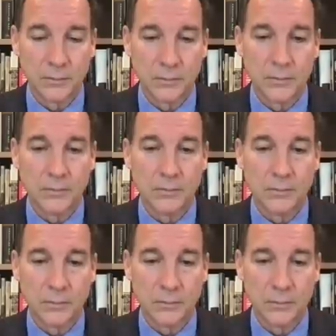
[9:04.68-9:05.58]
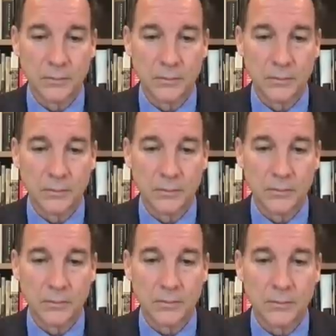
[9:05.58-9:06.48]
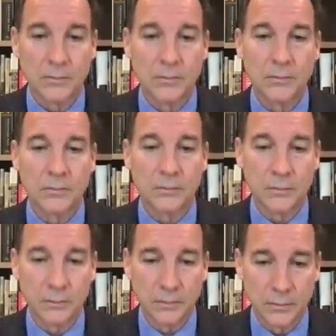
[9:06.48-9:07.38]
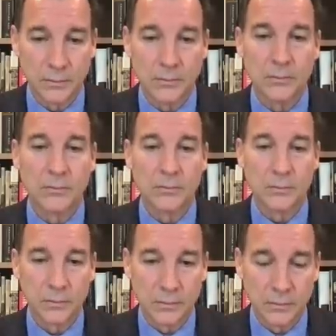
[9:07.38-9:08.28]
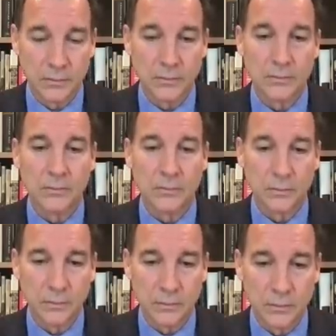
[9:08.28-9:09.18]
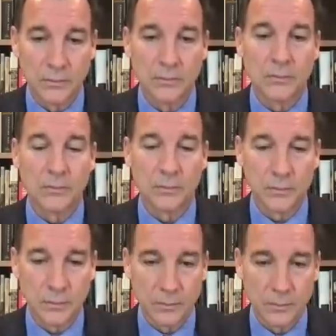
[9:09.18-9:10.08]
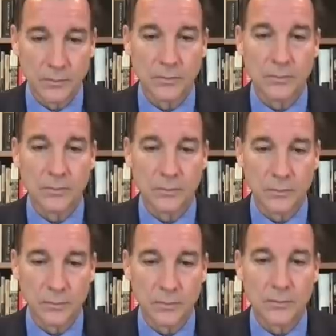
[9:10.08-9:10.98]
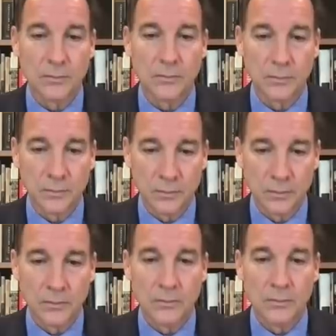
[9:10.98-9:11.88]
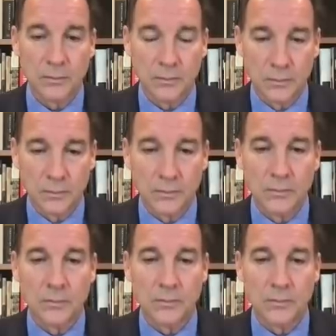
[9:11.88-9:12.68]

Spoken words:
[no speech]